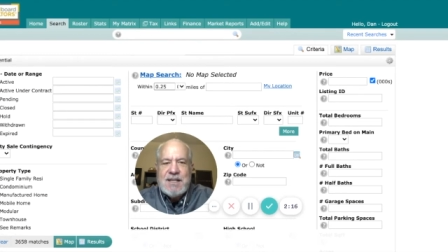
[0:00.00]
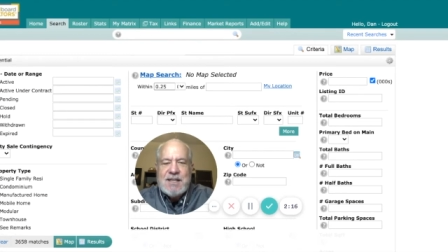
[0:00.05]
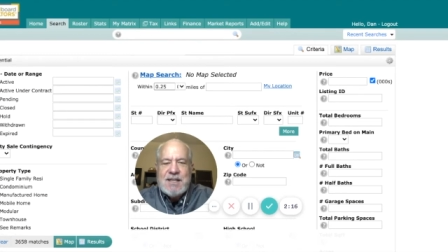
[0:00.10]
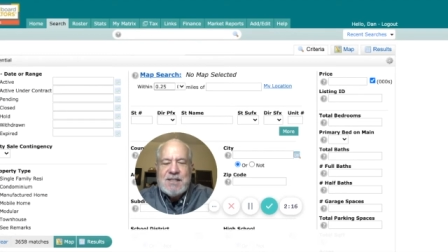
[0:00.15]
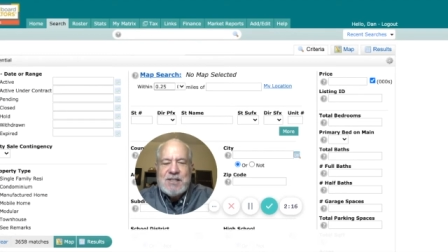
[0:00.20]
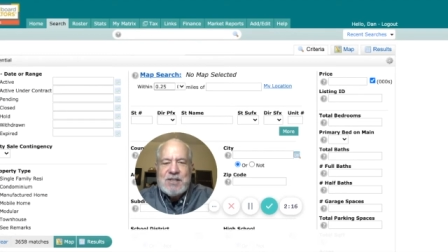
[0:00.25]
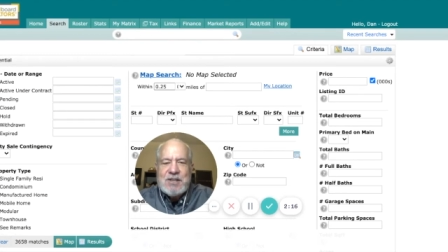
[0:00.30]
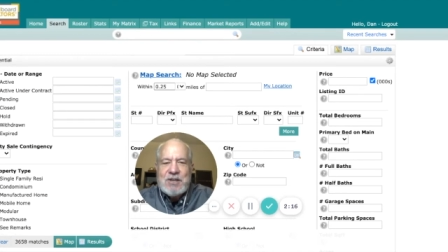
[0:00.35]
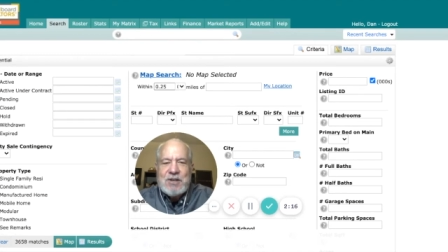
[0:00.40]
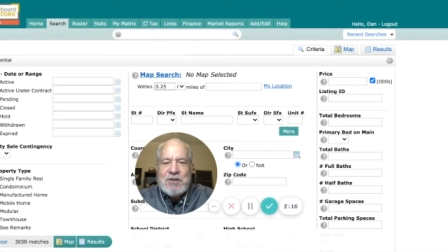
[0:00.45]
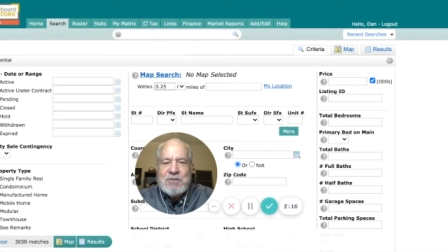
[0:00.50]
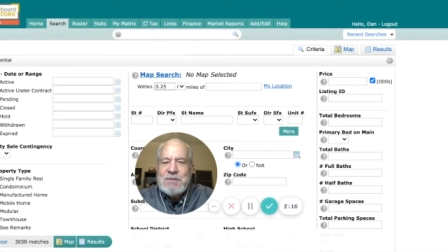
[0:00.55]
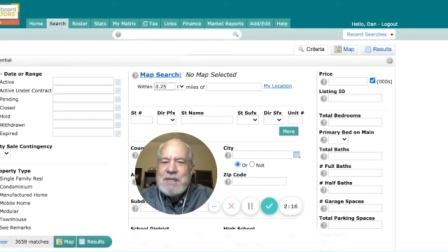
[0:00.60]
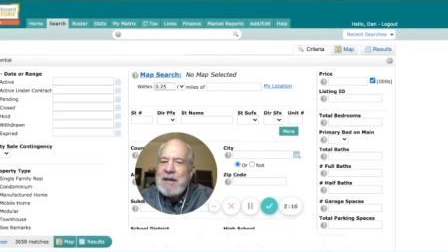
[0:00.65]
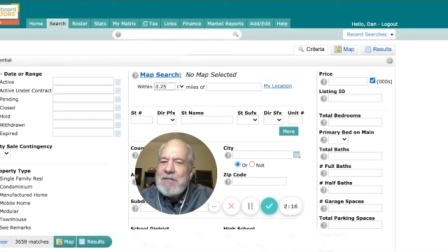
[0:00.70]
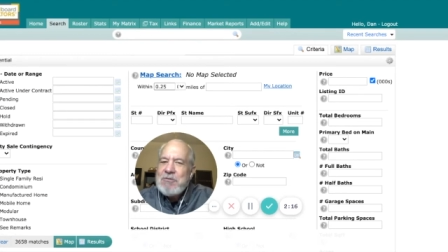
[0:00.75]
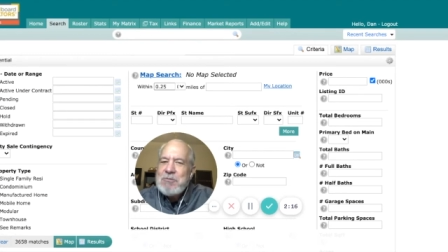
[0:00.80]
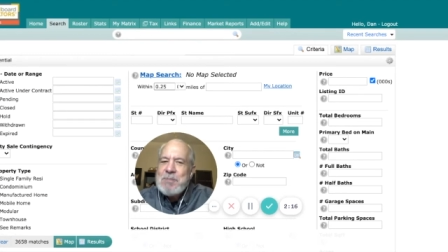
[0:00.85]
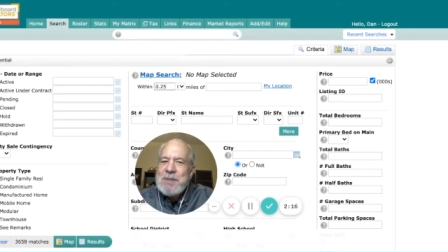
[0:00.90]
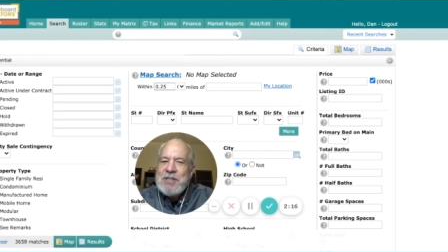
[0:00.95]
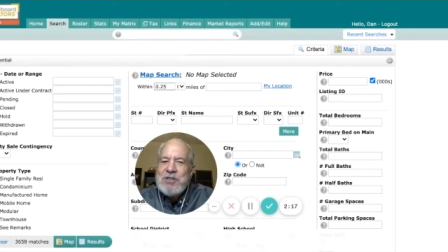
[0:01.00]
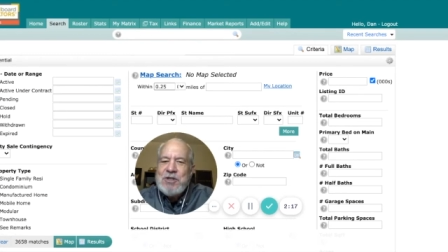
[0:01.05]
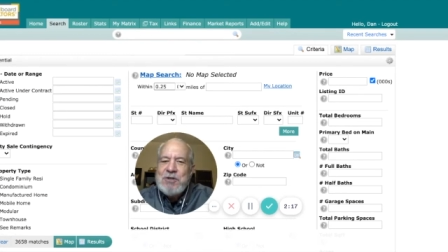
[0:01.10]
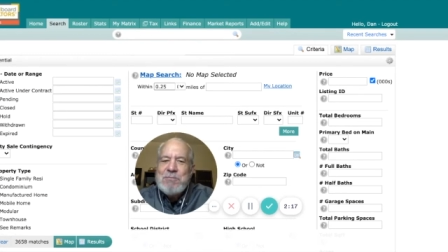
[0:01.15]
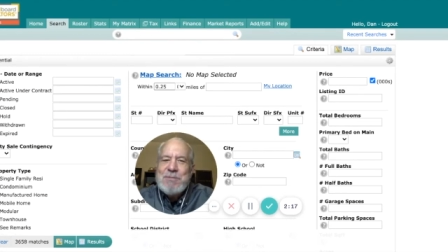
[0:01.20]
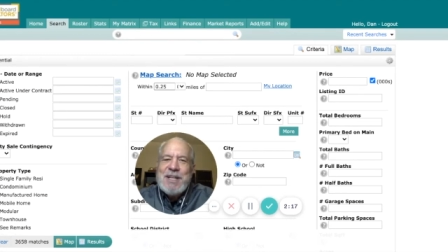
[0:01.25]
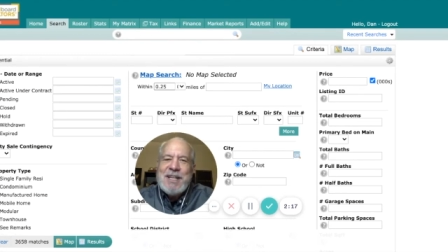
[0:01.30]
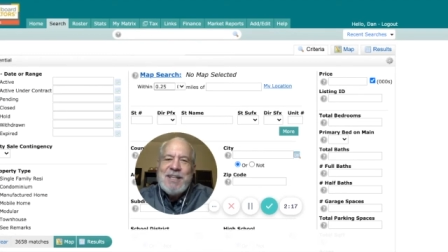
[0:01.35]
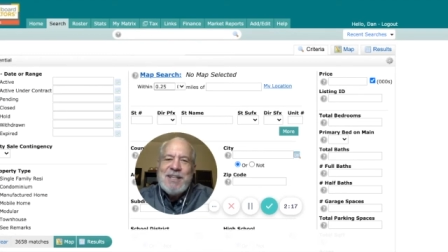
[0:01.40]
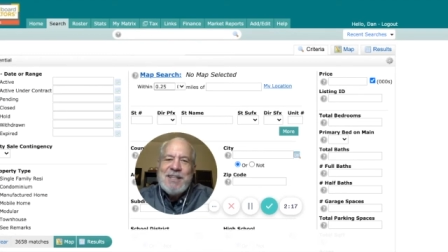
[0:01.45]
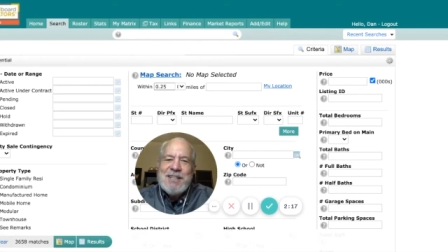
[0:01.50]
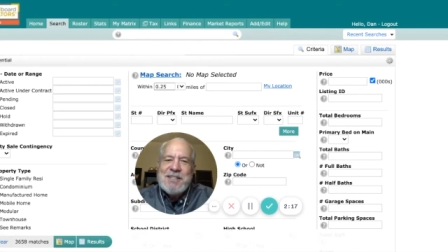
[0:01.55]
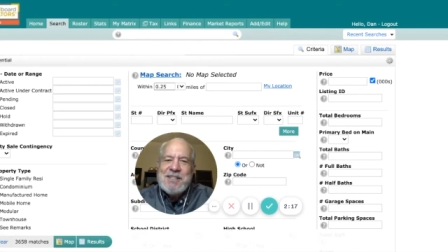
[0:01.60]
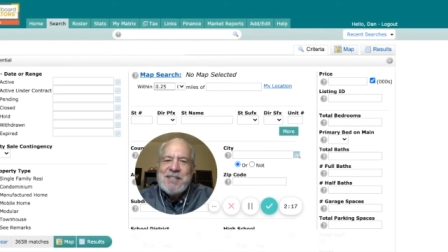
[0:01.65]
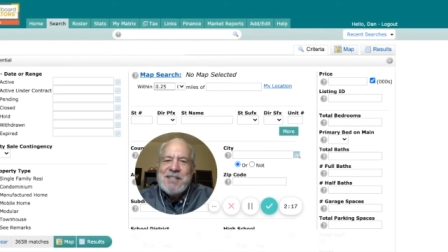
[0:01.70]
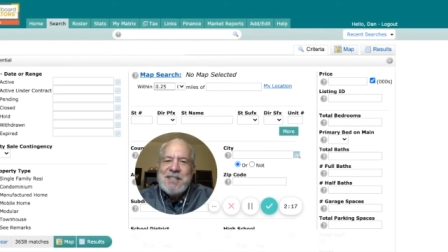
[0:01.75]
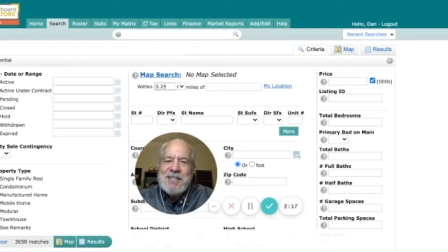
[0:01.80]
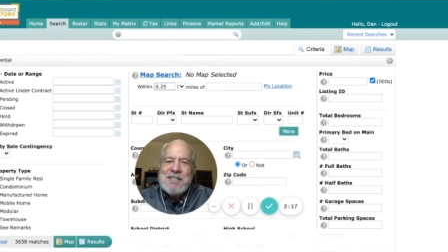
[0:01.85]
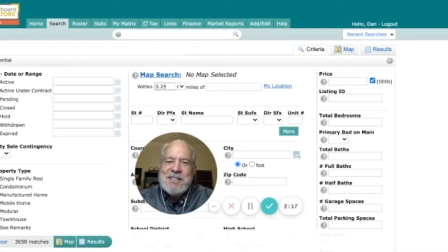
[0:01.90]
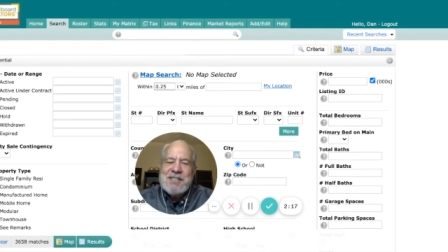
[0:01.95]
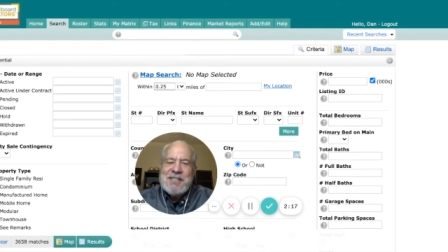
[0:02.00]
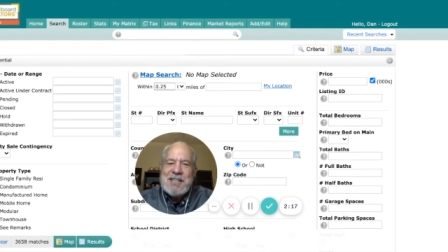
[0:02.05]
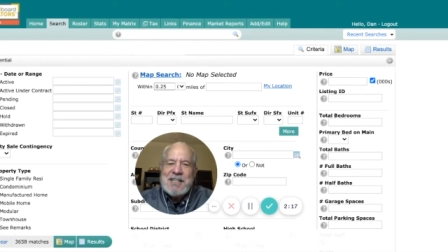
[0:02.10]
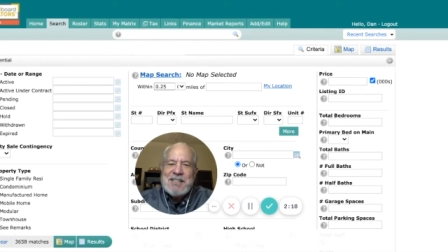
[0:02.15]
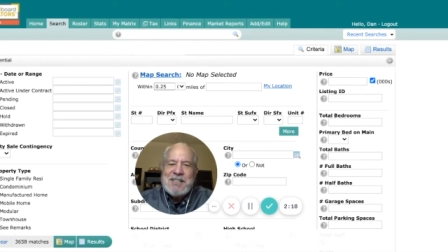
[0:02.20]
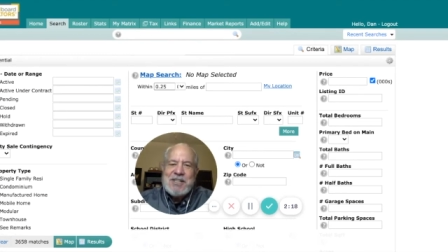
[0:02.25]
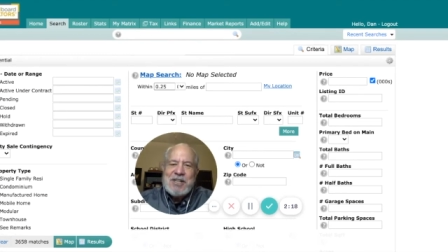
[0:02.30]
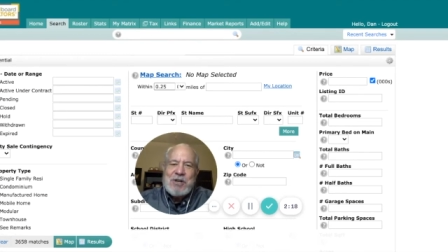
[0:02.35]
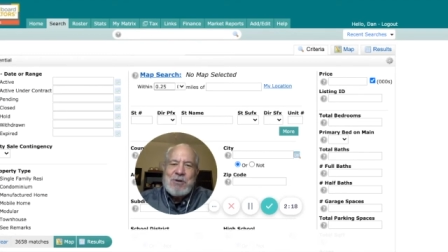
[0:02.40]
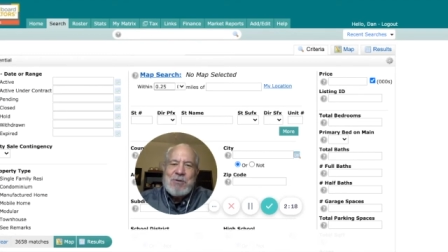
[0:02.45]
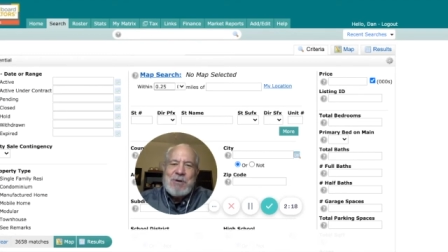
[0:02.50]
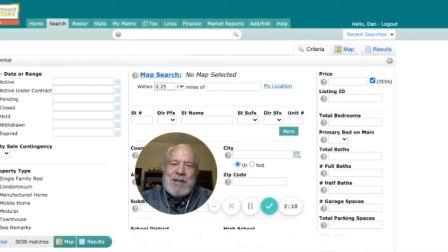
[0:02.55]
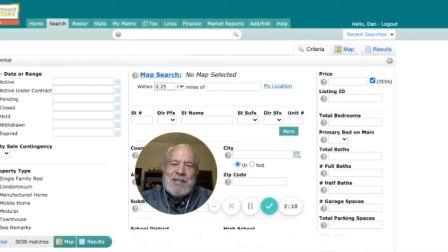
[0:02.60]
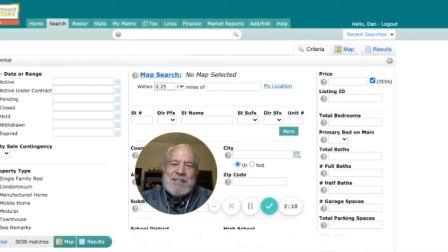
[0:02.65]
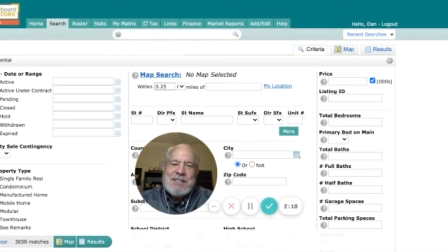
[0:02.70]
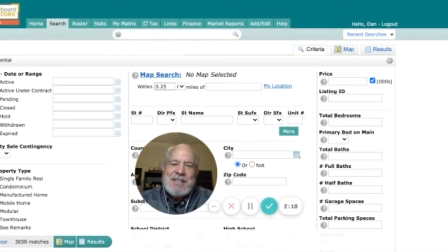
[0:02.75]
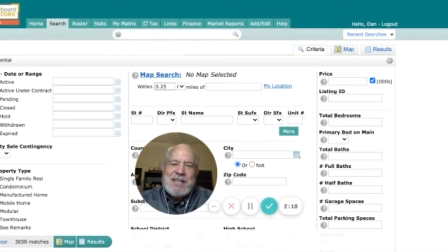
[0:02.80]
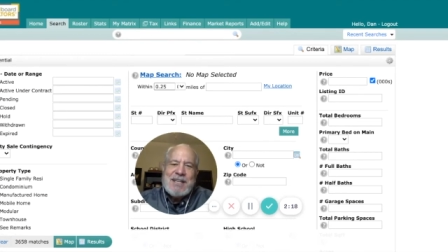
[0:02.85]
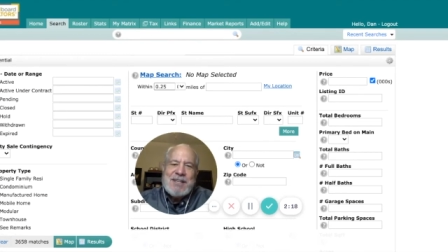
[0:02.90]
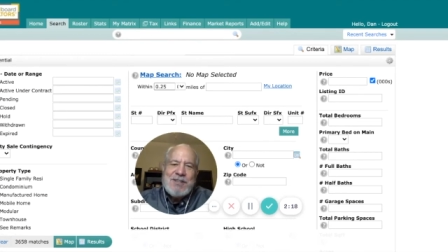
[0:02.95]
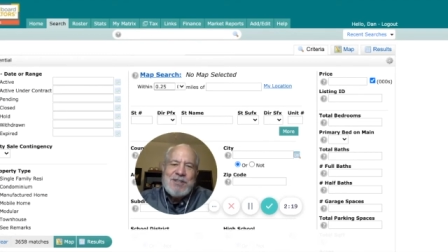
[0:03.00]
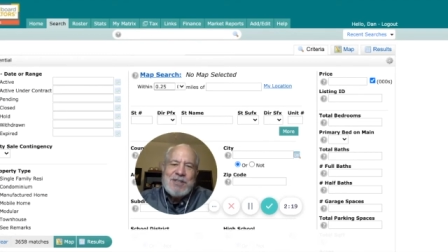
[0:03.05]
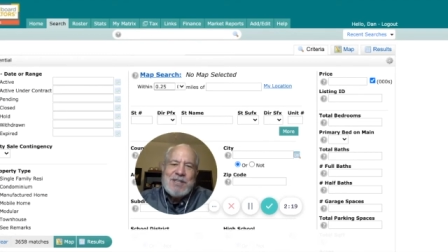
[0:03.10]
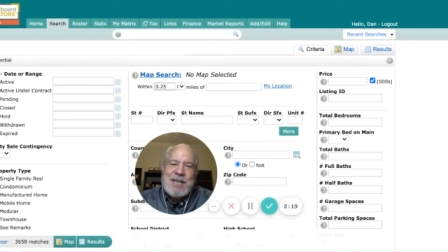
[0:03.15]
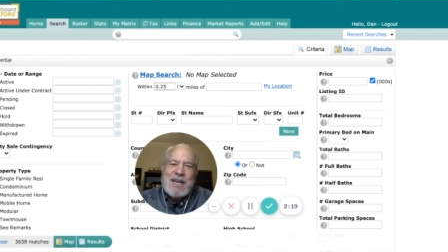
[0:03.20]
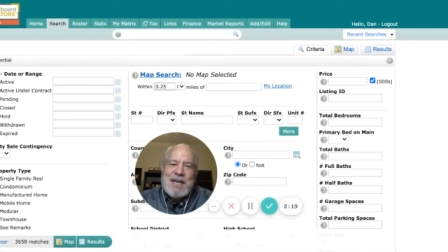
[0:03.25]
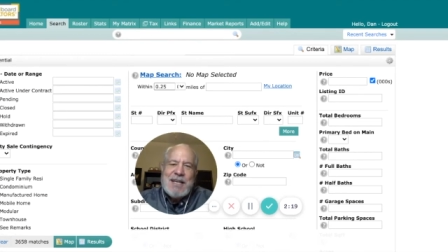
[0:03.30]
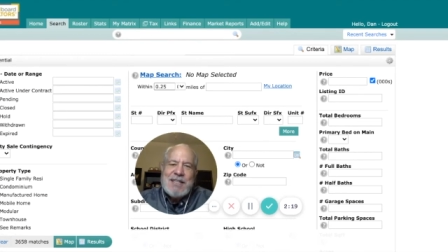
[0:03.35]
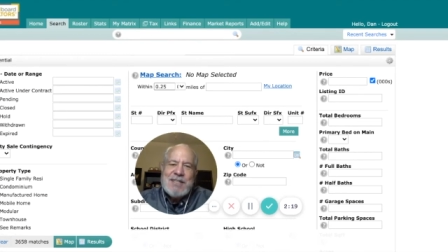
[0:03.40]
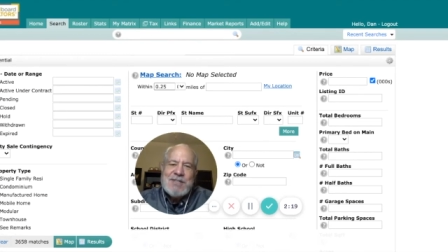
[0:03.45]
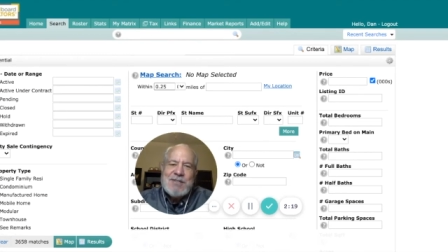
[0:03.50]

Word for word: So that would be too many listings uh, to go out and take a look at.